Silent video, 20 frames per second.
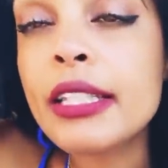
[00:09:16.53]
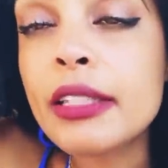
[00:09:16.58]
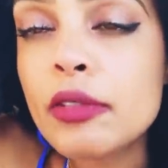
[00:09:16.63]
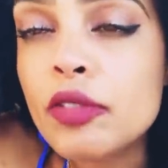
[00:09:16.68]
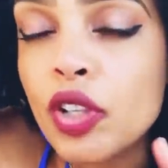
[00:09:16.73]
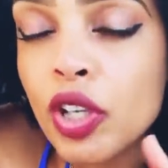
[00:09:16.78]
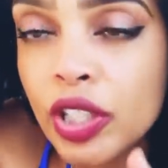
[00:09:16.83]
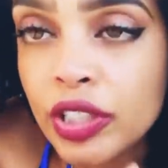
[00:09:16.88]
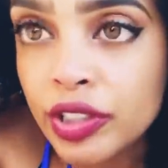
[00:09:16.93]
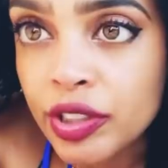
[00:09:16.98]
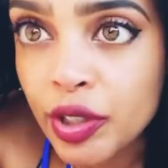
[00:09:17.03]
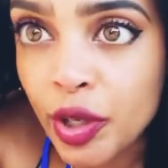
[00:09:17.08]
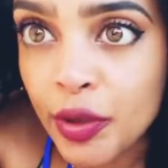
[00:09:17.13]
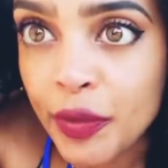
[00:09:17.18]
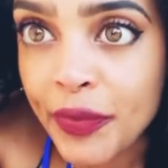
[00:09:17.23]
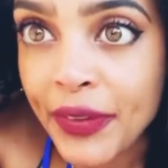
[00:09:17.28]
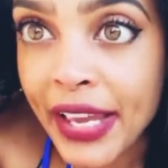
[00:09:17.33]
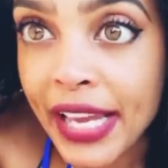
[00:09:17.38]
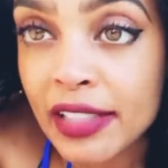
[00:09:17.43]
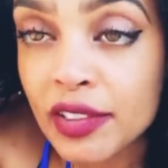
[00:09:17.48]
turn your
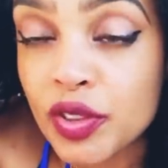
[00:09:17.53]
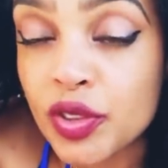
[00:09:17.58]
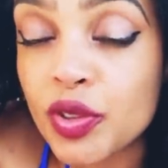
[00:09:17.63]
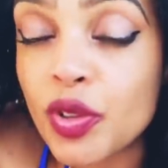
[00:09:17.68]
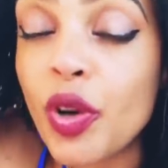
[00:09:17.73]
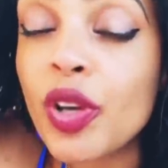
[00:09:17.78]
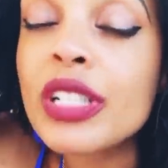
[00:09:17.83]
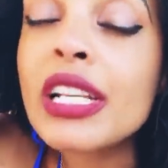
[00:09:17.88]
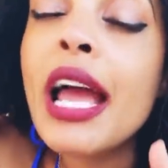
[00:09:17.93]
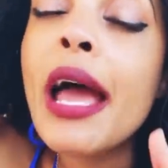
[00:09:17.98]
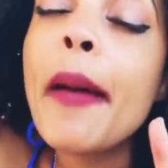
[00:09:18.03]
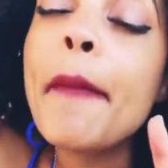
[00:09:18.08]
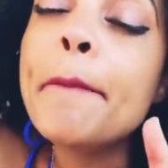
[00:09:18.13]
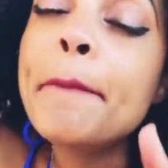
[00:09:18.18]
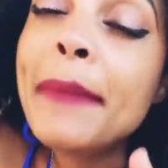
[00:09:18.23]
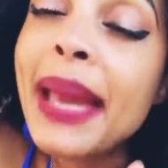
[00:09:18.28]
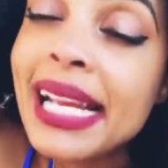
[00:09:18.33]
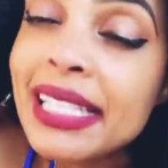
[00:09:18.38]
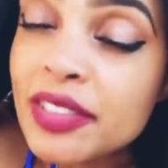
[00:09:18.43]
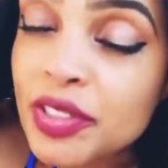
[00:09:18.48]
notifications on.
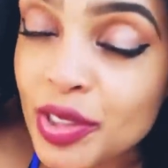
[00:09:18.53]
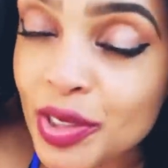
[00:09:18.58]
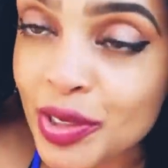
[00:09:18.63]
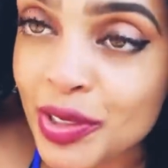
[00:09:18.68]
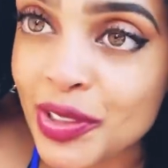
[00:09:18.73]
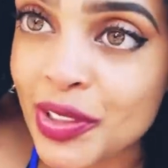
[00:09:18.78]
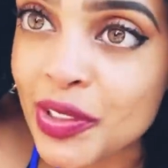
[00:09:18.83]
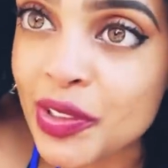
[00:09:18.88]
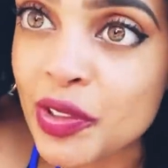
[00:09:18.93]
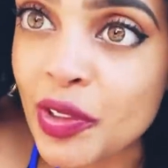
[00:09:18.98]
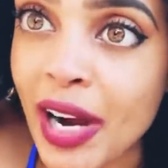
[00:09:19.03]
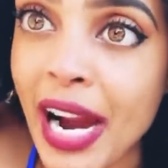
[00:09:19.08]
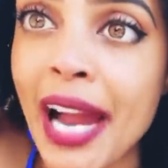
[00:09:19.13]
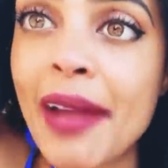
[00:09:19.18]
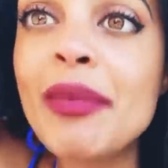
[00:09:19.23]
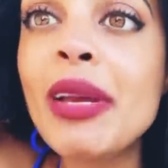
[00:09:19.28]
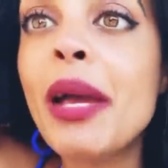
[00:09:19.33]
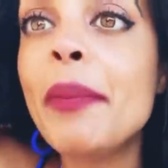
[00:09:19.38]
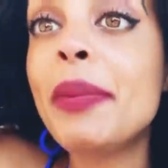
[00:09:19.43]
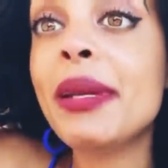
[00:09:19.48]
Make sure you
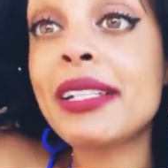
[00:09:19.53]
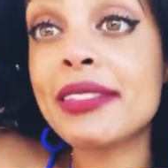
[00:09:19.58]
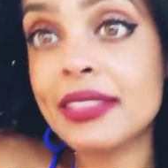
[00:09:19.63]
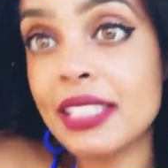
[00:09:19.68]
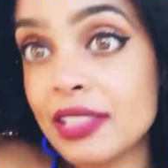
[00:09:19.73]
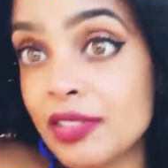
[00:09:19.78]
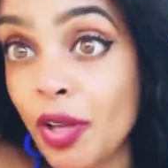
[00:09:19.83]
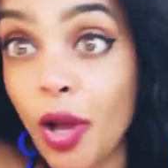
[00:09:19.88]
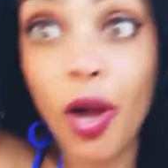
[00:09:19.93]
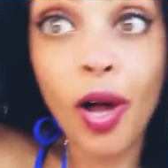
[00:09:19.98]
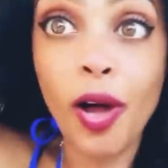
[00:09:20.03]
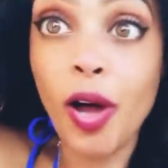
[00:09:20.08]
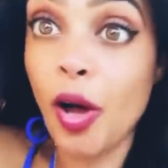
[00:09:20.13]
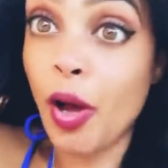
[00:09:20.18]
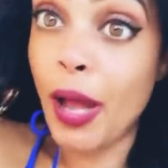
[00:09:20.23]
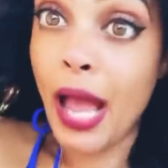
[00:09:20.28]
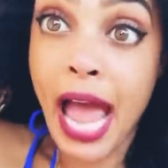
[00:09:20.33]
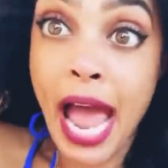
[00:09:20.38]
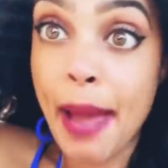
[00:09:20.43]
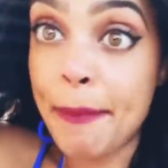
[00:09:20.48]
subscribe because this all
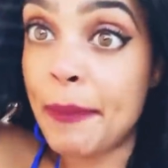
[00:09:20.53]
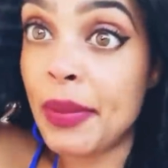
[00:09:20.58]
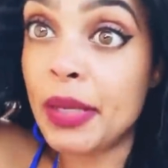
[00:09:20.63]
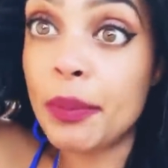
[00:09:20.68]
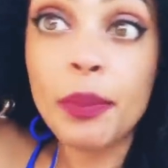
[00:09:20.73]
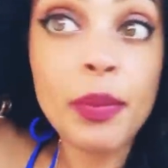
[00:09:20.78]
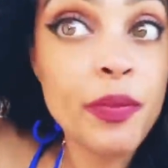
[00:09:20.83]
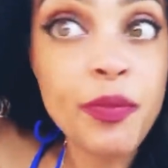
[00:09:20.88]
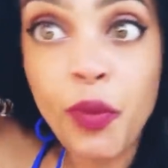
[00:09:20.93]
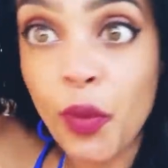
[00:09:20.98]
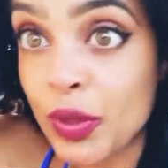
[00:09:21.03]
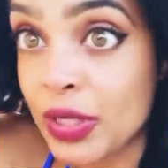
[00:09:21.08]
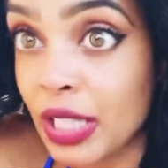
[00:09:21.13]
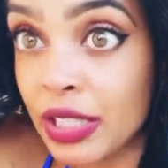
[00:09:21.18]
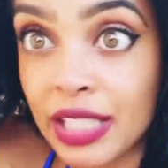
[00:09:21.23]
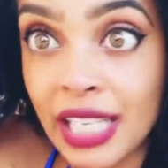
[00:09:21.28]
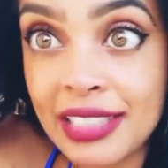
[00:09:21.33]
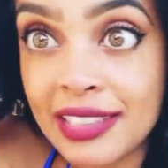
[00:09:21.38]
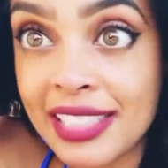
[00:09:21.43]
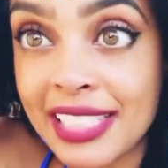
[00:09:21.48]
happened before the
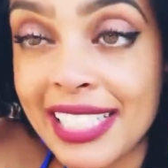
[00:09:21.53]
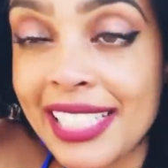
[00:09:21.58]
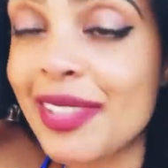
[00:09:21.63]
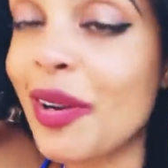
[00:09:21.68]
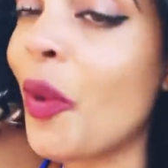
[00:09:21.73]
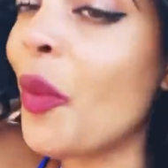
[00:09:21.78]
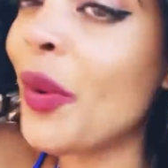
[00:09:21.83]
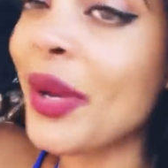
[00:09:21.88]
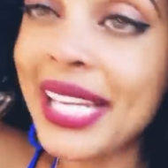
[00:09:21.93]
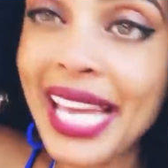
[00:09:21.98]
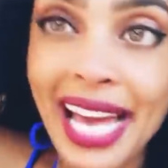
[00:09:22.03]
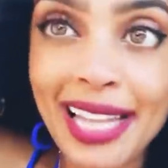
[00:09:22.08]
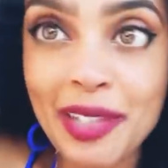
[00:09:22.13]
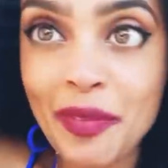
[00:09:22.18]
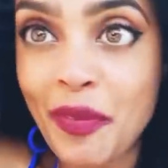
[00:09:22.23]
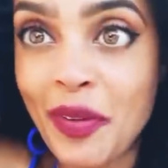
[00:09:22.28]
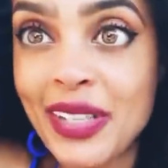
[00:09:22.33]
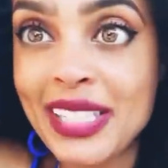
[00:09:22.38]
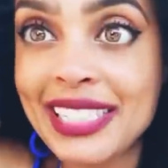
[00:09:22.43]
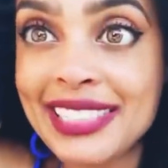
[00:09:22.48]
lunch hit on
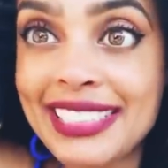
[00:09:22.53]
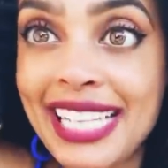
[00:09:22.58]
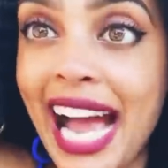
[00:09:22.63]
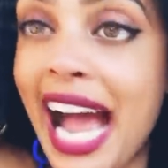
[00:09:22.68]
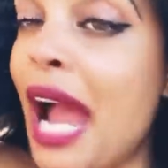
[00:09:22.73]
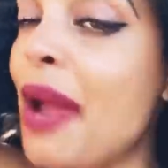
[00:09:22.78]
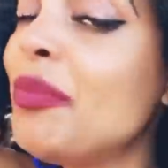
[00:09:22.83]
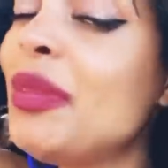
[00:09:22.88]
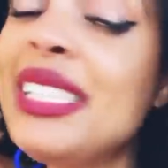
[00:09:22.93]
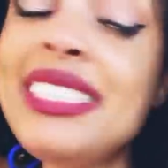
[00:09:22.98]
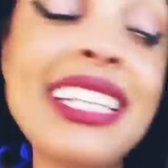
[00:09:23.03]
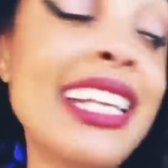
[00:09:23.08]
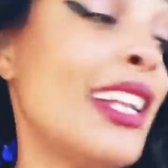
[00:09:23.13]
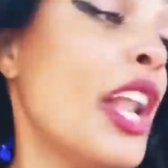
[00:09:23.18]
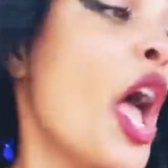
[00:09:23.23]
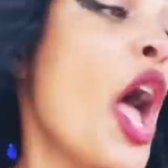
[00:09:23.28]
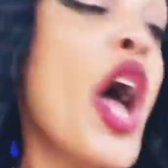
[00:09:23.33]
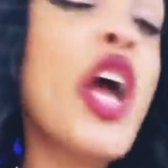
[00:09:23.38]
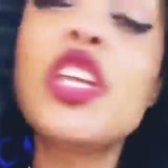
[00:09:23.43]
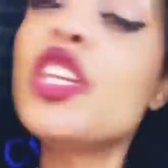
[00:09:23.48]
California time. Listen,
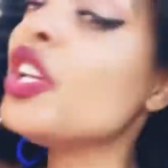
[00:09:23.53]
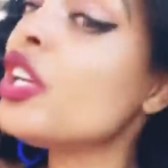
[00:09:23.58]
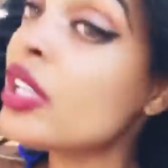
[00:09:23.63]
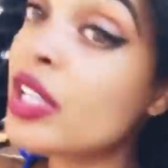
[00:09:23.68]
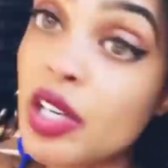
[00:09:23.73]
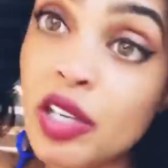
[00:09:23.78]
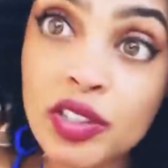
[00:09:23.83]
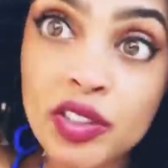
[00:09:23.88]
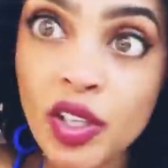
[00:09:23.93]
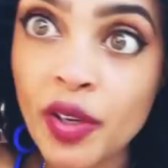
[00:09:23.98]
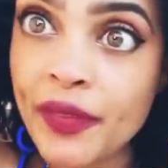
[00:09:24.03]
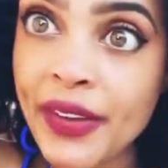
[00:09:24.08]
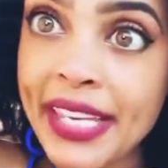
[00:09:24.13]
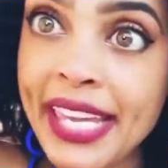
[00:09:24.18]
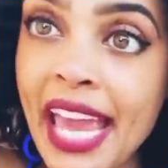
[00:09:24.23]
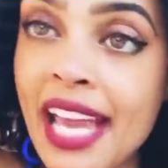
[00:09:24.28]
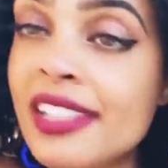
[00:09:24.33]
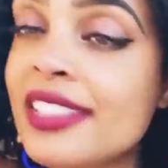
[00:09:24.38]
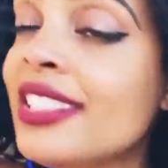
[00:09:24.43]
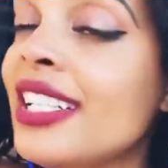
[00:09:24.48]
your girl's on
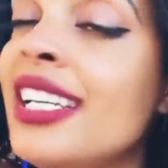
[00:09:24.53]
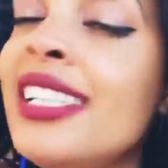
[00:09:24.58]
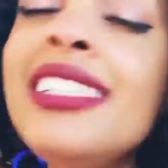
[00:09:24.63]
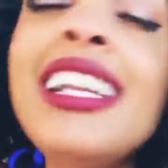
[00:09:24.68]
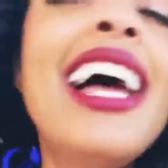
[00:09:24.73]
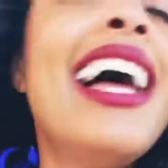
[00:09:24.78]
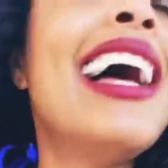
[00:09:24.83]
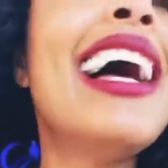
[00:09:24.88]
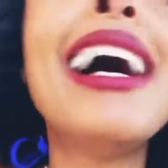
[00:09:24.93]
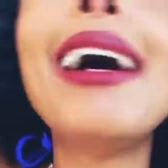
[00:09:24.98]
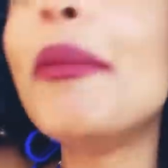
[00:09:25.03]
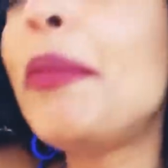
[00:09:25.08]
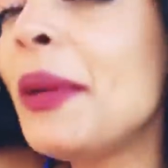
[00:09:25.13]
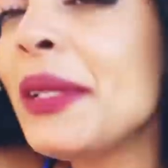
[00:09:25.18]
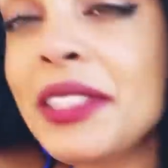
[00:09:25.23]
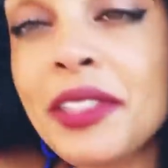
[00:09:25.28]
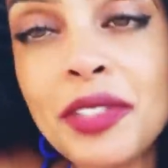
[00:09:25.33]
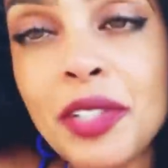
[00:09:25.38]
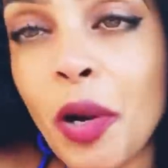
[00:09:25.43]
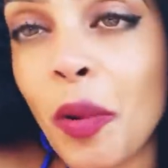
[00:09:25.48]
vacation,
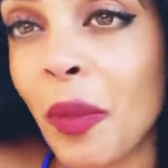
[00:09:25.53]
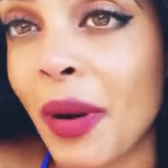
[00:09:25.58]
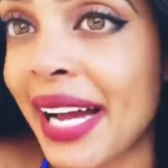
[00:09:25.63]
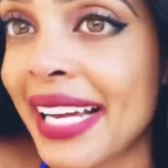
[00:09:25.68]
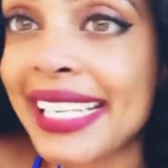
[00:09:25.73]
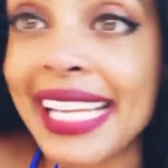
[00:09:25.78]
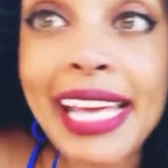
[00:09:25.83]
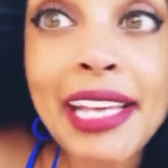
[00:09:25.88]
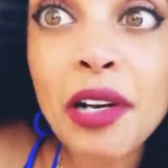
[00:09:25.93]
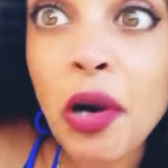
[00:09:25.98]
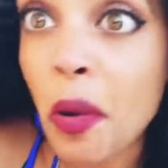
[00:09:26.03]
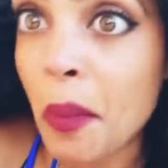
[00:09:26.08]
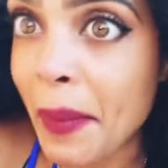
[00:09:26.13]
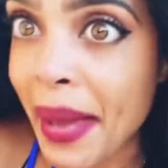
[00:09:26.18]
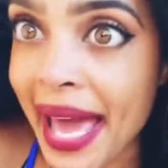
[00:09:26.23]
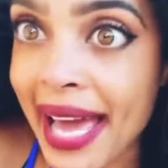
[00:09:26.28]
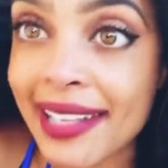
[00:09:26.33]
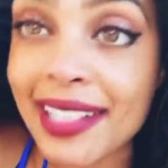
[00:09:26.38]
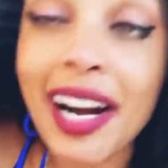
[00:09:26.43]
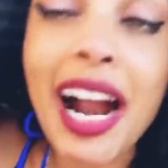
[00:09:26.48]
but you know what? It don't
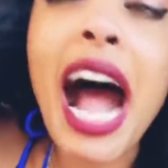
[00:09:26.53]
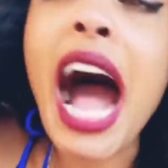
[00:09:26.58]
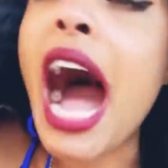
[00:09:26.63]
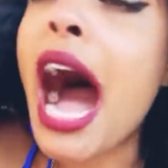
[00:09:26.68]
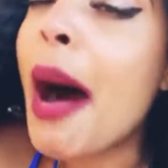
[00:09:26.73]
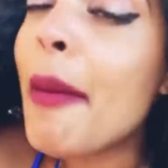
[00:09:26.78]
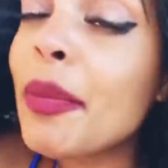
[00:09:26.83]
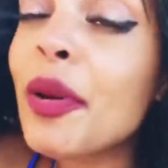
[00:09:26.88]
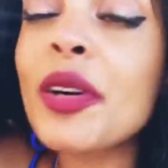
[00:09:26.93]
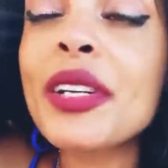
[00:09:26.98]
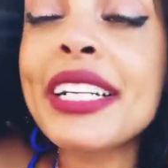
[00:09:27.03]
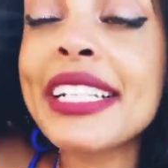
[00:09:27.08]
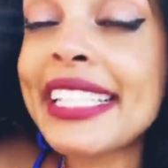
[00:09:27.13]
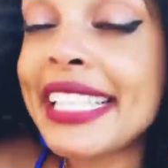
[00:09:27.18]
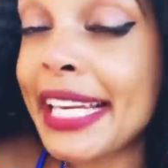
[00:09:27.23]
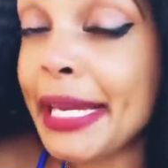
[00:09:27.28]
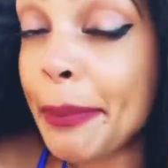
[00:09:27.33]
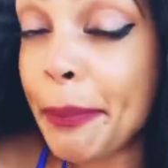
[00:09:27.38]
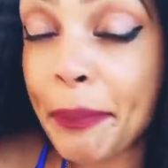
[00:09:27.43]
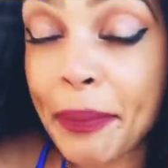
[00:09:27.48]
matter. I'm going to
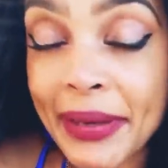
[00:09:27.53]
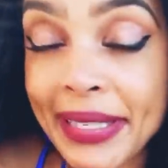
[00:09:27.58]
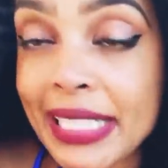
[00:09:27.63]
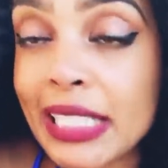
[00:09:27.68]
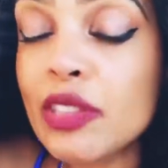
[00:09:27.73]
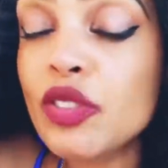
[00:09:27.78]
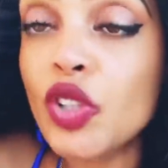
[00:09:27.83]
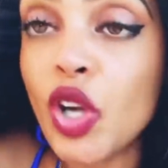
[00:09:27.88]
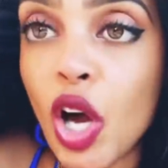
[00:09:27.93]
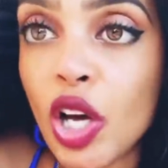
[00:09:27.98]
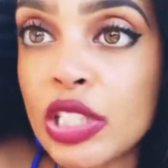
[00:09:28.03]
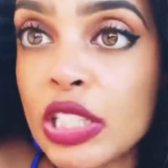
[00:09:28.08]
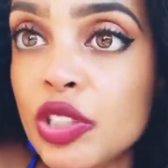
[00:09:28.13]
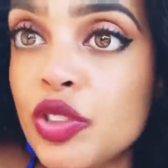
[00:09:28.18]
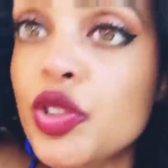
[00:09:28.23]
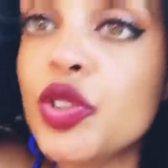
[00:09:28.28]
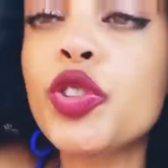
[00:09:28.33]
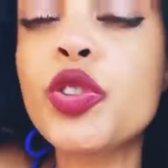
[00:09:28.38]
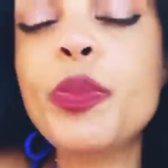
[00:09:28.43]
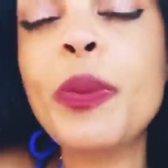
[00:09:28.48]
keep bringing y'all the
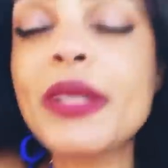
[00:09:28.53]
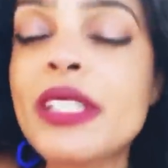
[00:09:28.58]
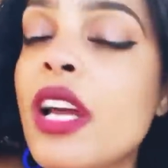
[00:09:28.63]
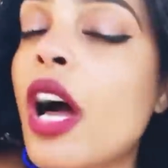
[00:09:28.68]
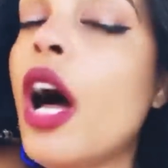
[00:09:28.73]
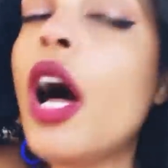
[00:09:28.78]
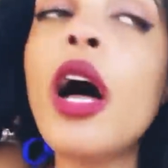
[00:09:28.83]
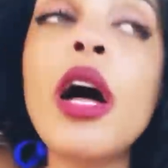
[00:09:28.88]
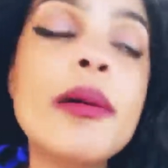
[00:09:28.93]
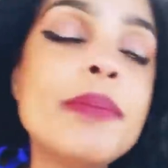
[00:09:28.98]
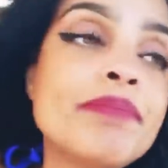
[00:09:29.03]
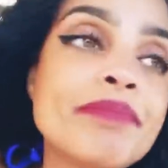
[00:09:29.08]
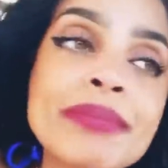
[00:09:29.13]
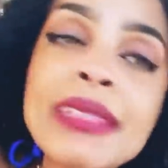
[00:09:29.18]
juice. But y'all,